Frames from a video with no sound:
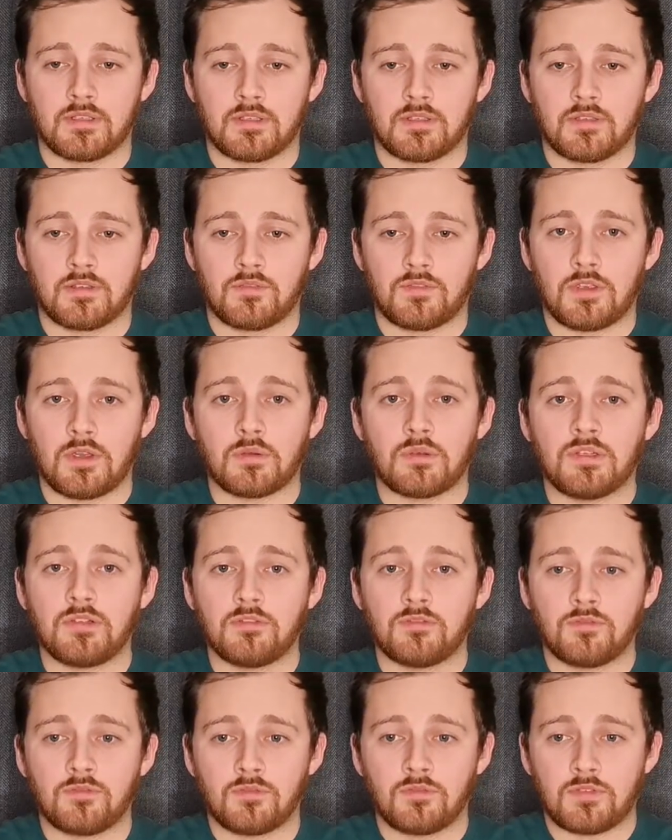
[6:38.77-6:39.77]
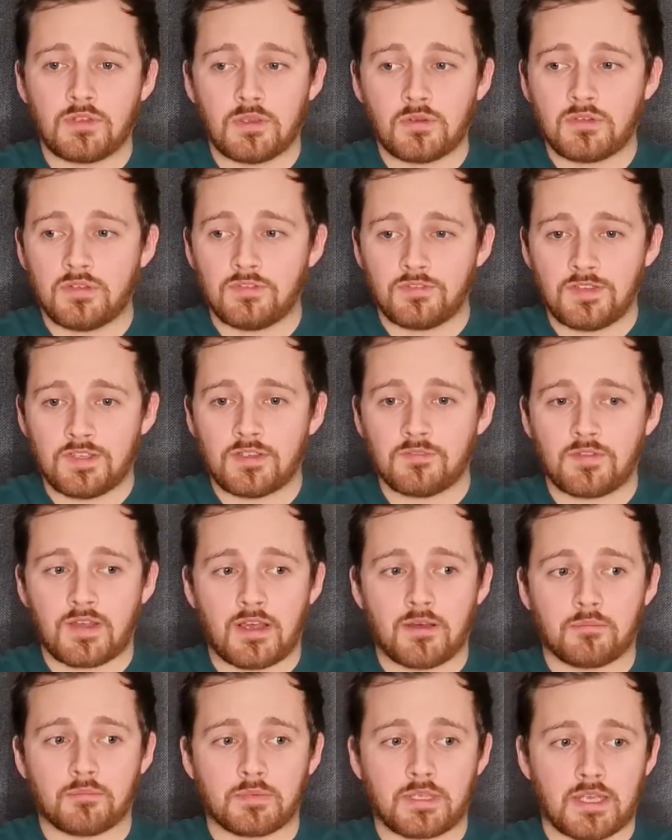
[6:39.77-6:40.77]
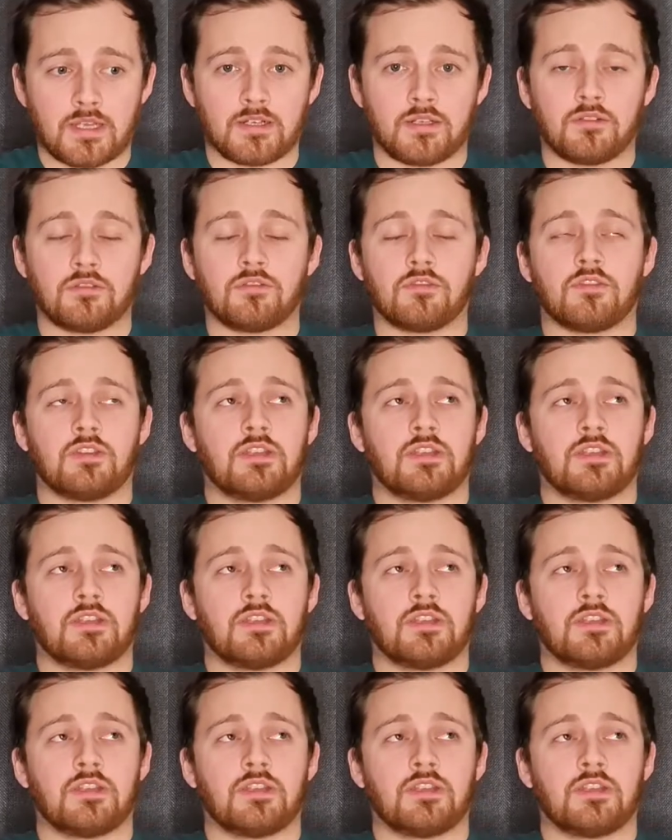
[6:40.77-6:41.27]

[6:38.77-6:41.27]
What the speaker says: The only thing that I'm kind of